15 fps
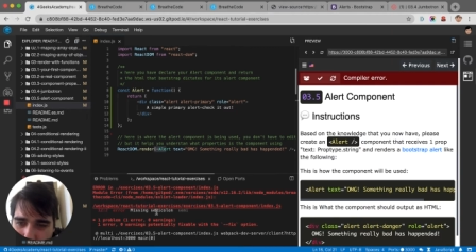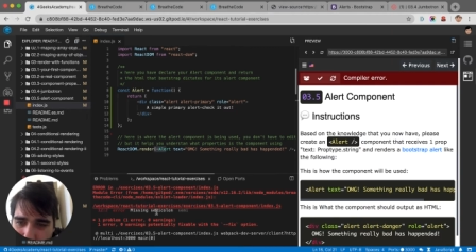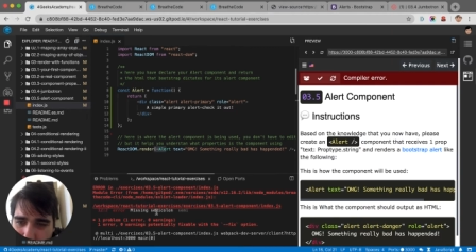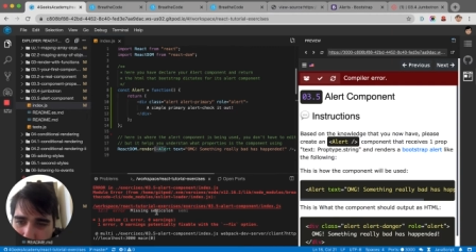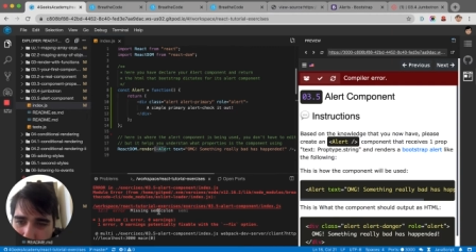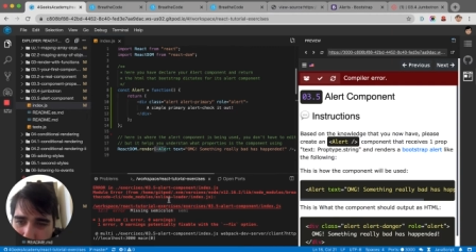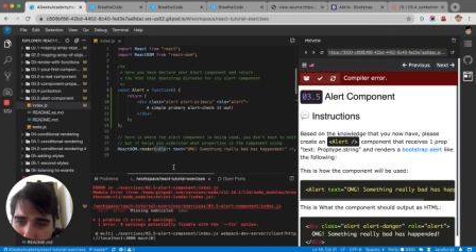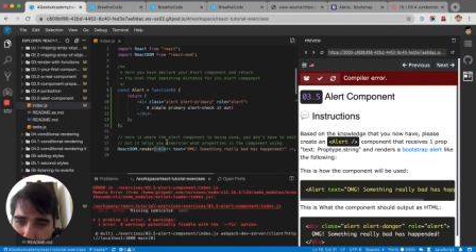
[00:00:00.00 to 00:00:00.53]

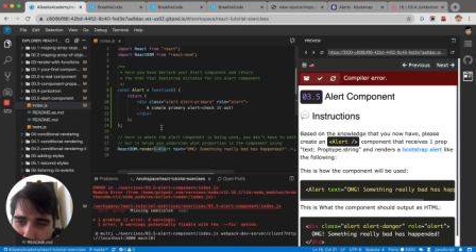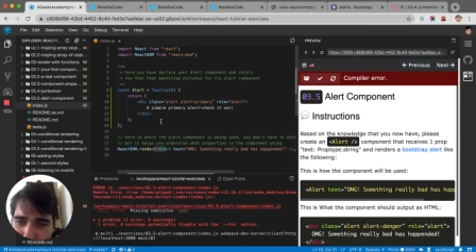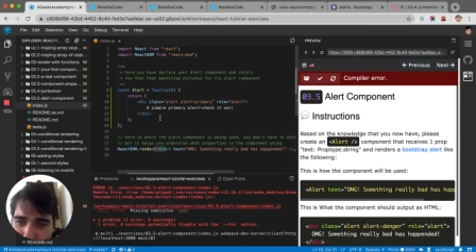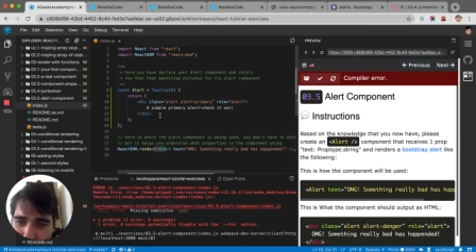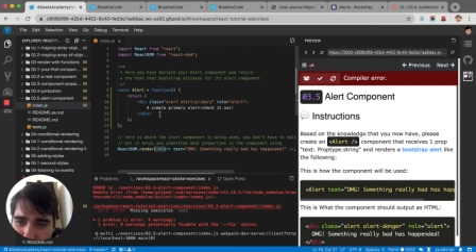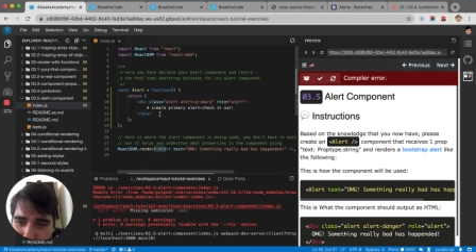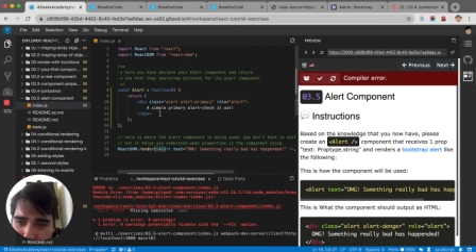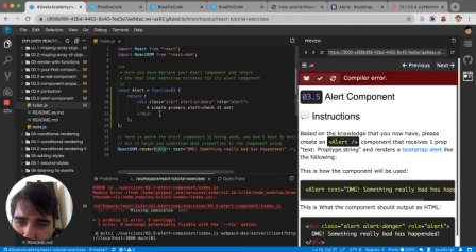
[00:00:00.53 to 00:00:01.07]

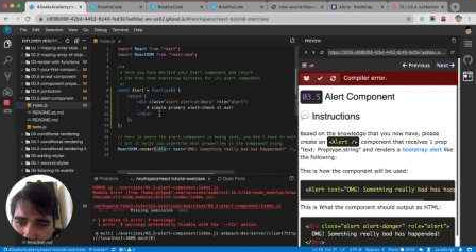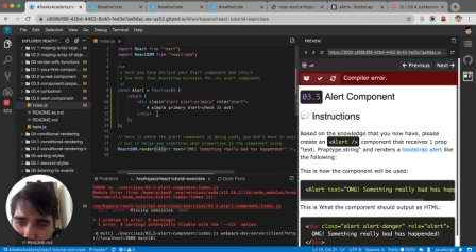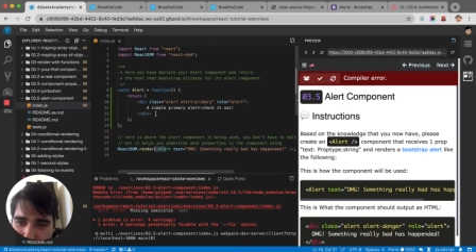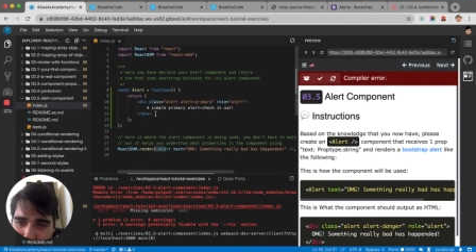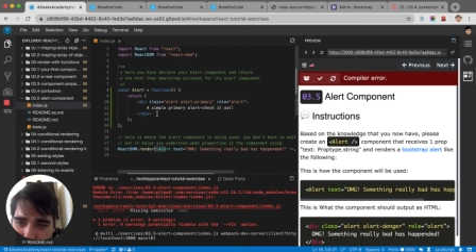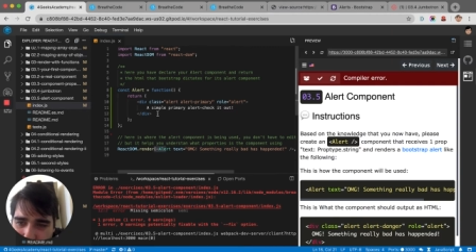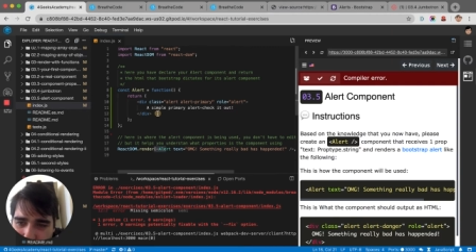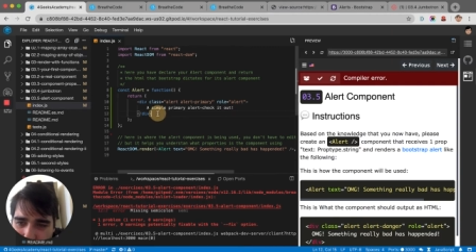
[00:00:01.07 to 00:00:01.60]
missing a
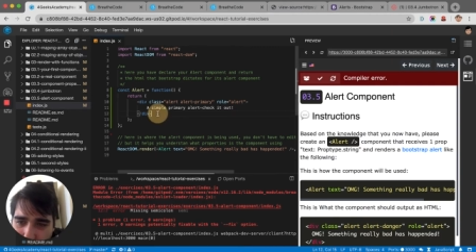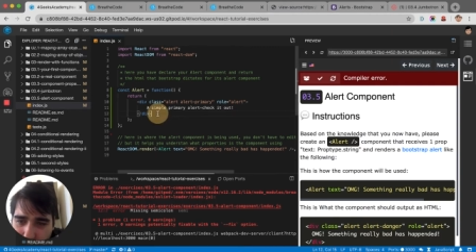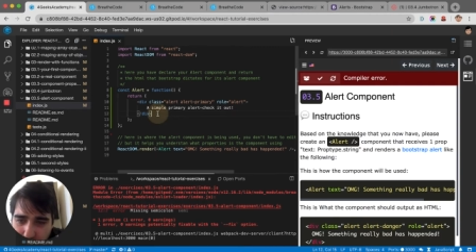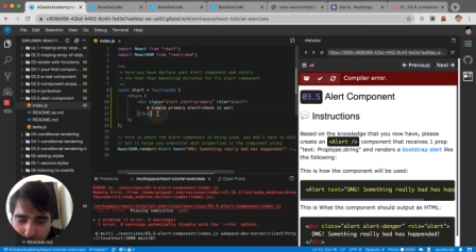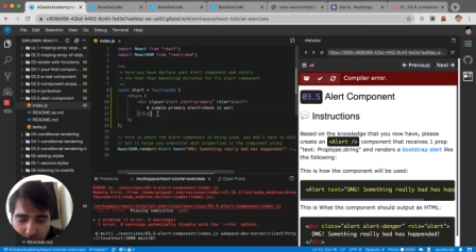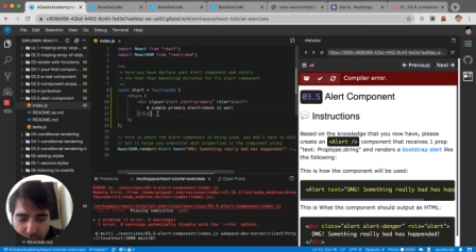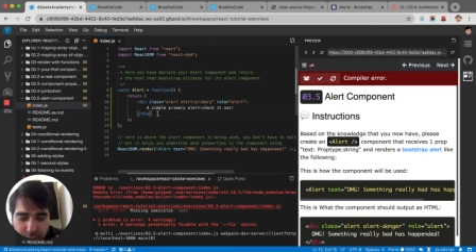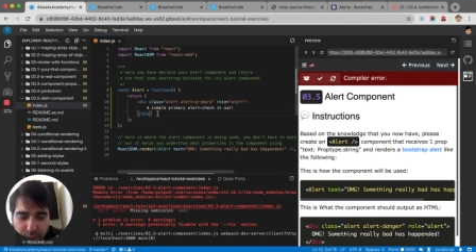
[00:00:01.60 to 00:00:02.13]
semicolon.
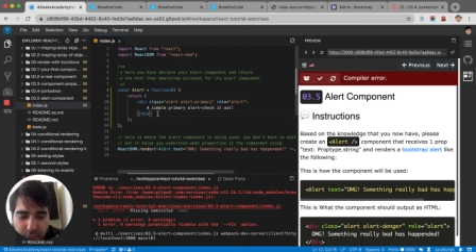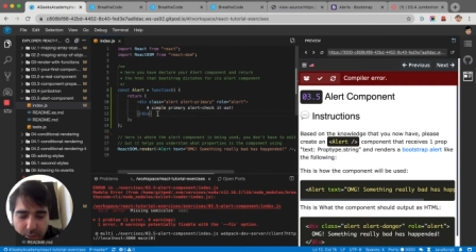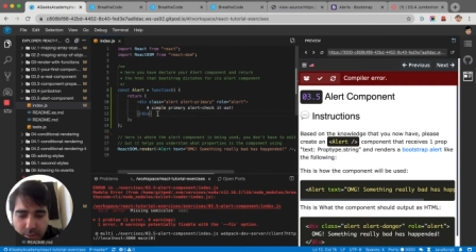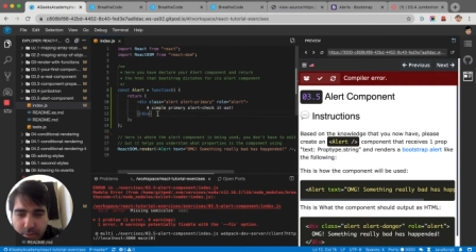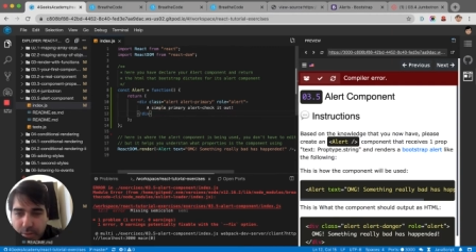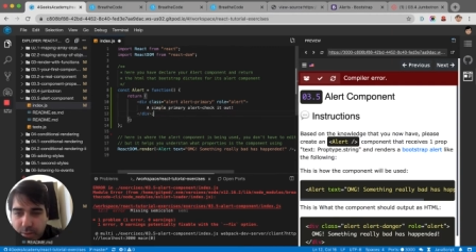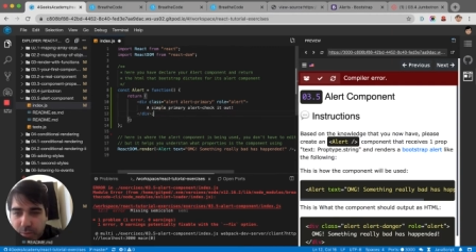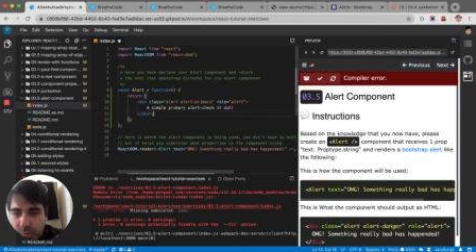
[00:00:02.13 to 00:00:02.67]
Yeah,
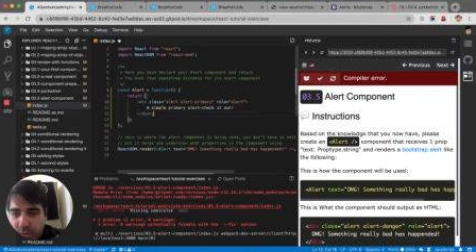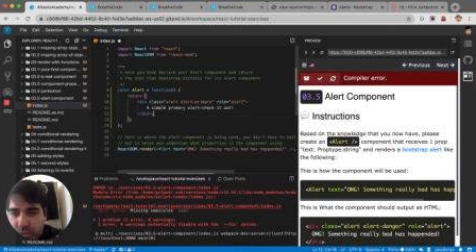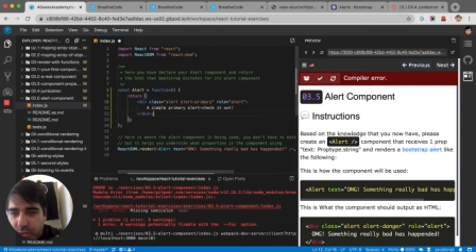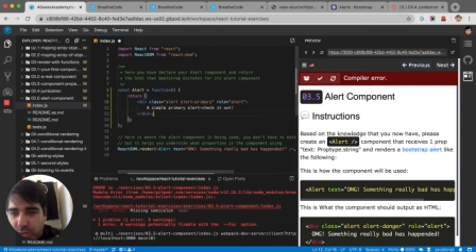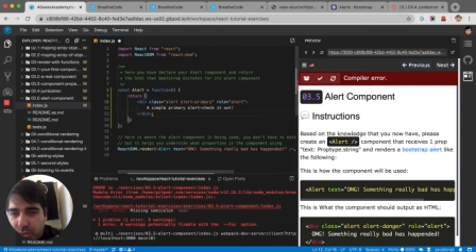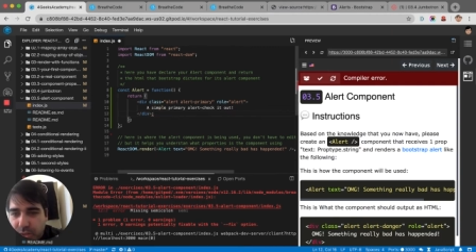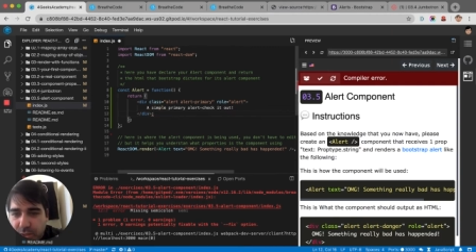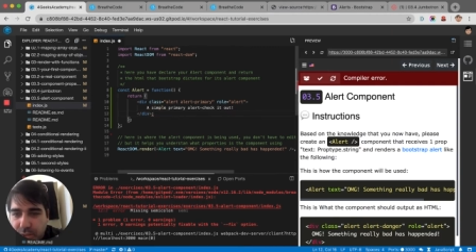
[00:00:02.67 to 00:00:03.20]
it was
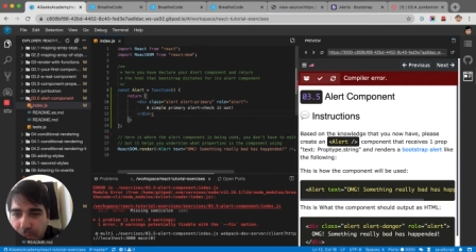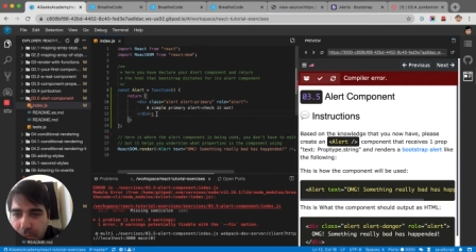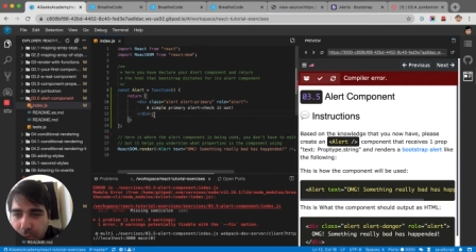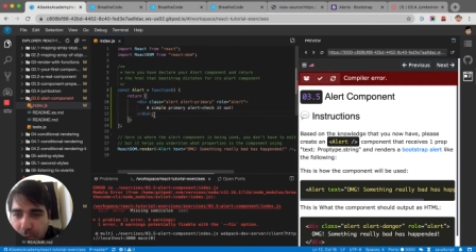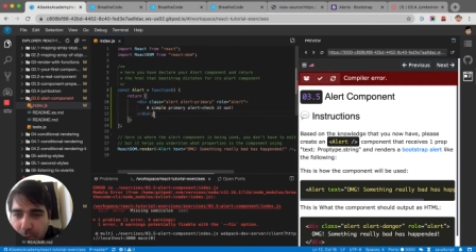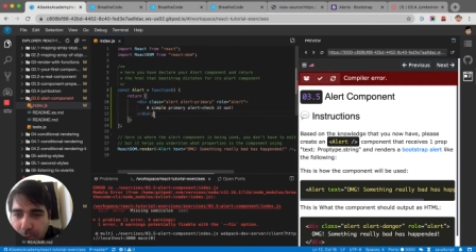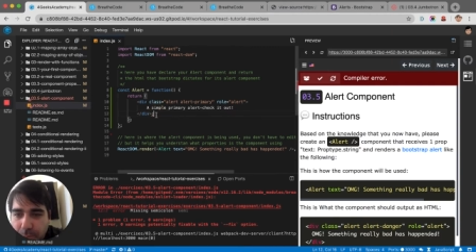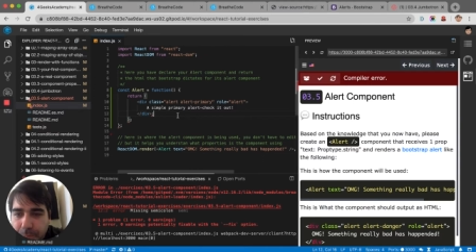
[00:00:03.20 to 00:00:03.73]
just a
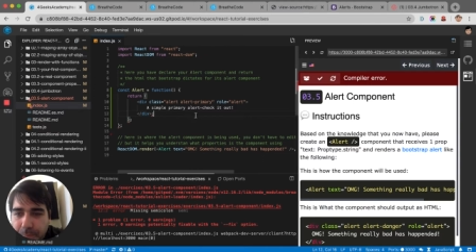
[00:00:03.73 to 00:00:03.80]
simple.